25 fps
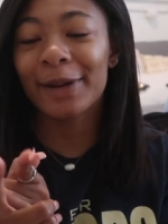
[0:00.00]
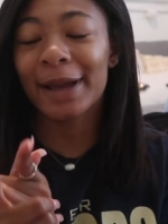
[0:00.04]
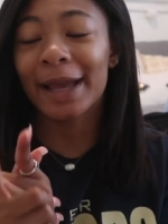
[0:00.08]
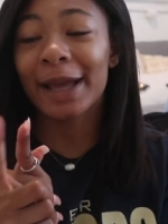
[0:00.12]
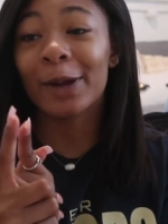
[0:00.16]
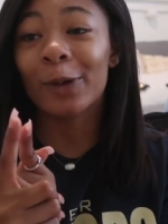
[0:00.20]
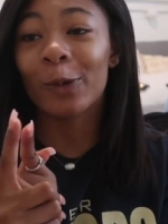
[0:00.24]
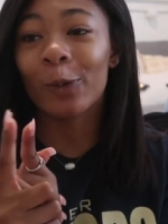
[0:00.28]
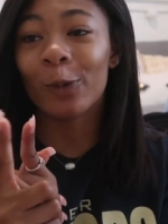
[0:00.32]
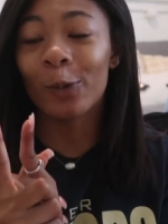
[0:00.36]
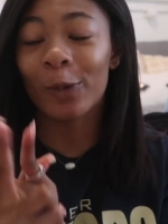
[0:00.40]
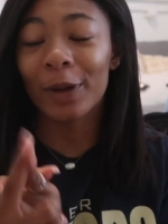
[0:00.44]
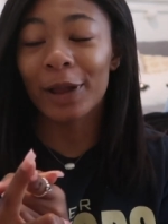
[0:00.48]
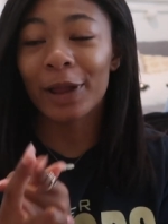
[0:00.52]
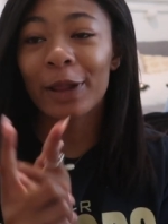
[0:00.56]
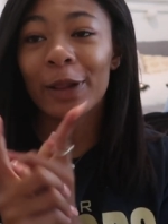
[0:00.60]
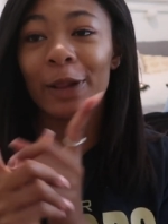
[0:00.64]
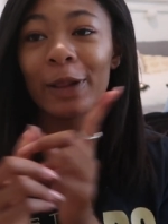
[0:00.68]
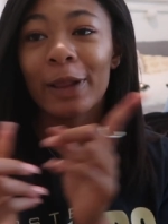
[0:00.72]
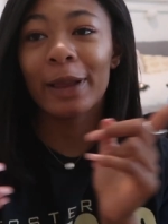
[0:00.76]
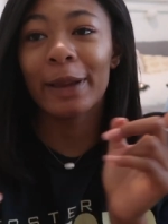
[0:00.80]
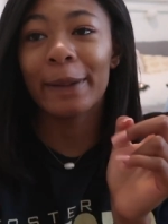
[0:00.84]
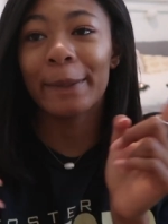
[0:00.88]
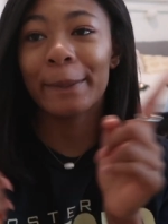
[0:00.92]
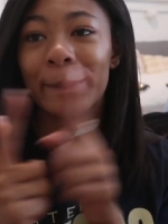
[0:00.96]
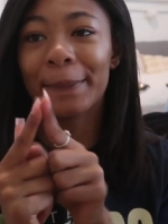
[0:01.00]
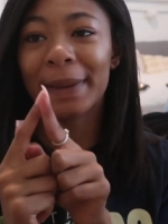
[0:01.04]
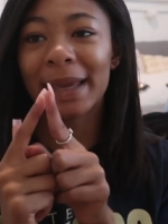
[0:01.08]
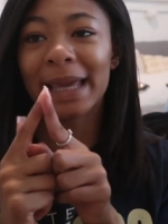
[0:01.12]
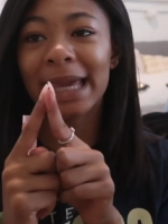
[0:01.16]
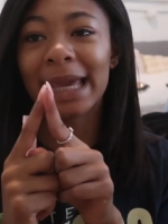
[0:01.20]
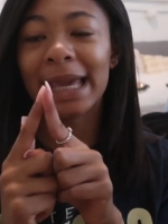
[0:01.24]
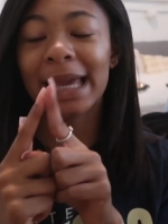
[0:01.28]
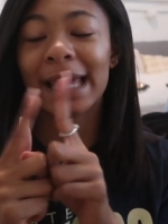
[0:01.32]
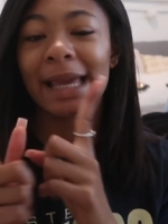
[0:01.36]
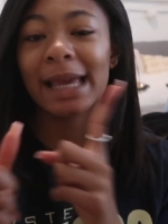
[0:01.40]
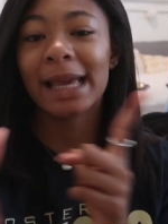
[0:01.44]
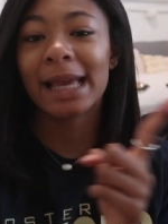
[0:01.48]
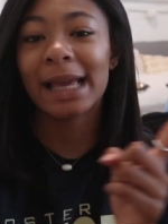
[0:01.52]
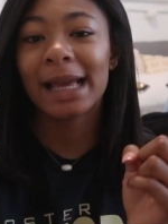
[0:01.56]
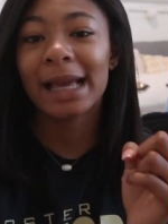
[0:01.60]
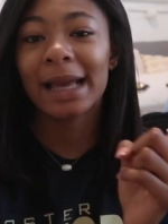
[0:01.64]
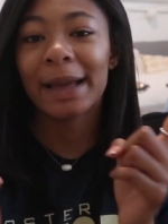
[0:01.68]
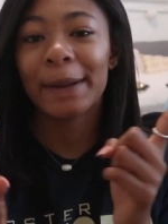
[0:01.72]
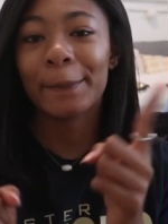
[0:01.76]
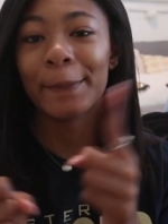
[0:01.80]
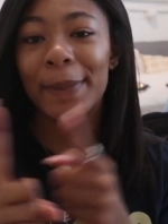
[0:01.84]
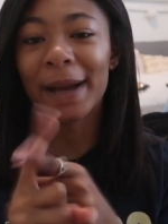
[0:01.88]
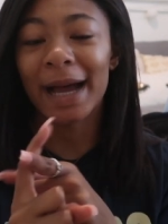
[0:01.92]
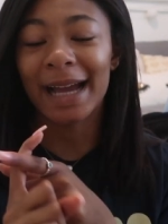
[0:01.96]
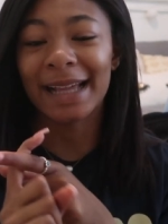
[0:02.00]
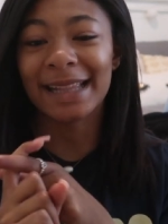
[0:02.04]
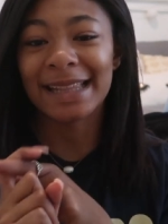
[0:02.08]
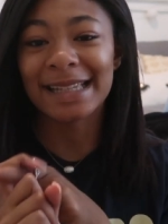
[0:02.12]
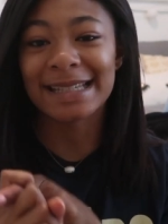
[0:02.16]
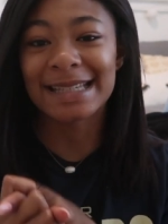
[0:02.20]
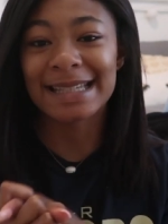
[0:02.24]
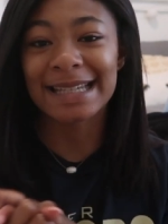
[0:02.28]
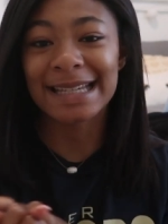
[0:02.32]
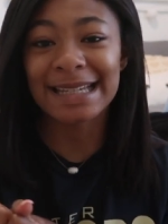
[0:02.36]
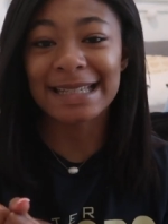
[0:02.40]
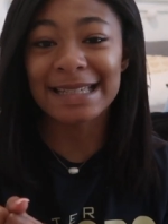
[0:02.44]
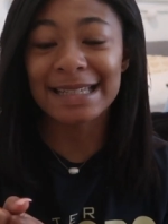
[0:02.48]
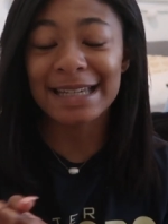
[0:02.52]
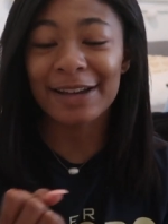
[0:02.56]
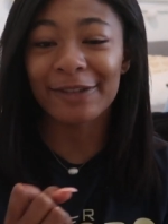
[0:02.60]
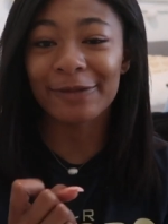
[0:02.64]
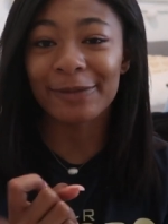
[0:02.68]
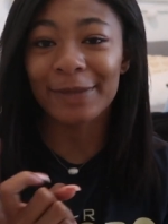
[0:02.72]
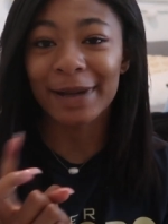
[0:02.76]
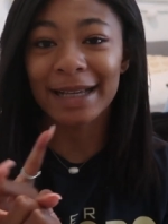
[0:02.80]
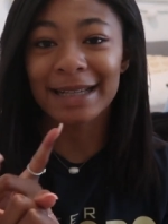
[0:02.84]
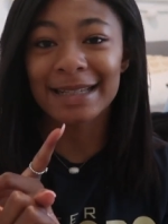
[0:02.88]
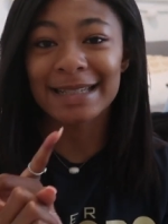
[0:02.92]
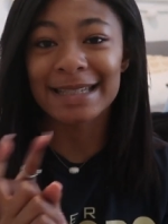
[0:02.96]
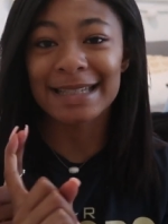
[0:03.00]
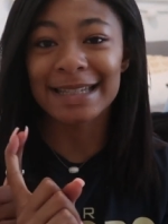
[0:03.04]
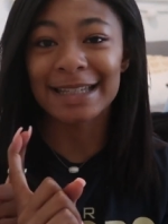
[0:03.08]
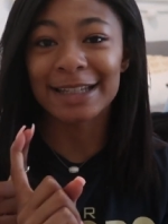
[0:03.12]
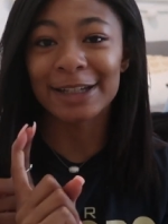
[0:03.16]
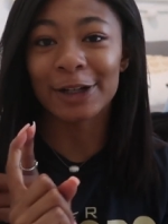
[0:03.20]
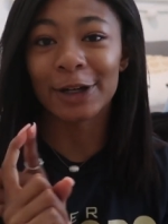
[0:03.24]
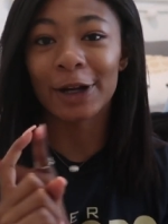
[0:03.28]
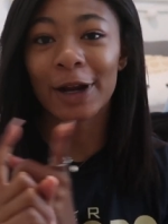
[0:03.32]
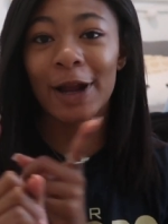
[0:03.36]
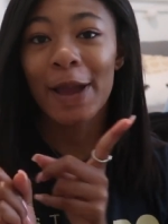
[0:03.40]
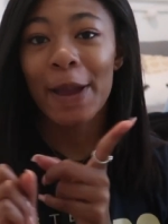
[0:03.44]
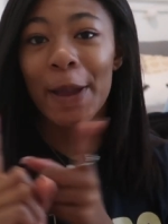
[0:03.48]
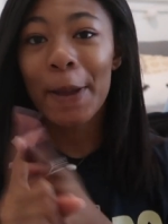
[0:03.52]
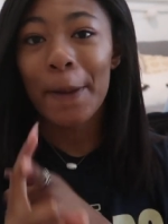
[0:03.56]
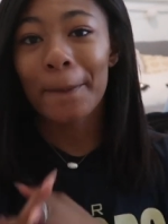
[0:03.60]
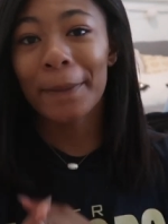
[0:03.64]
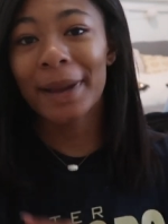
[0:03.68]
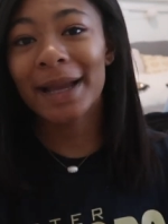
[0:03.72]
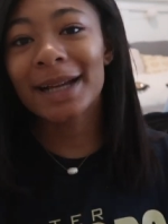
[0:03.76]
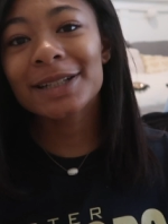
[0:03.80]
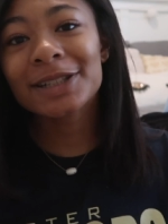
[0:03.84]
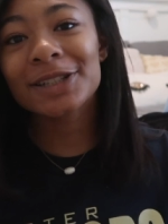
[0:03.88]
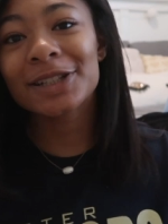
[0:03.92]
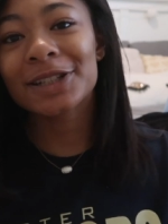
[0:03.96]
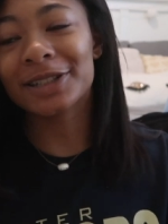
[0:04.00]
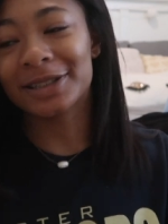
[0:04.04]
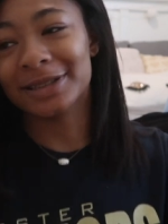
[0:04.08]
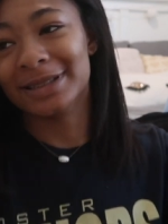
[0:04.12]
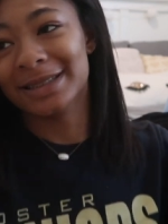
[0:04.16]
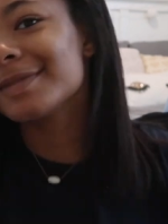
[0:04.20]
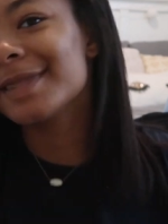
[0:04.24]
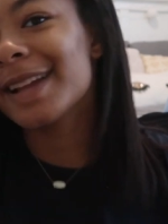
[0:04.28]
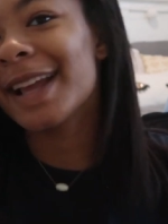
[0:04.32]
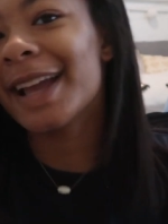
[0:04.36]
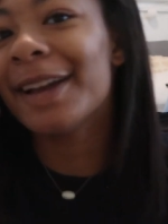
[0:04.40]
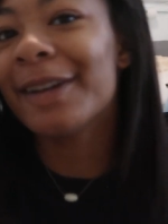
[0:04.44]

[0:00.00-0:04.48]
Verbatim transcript: It will be behind the scenes of my senior pictures.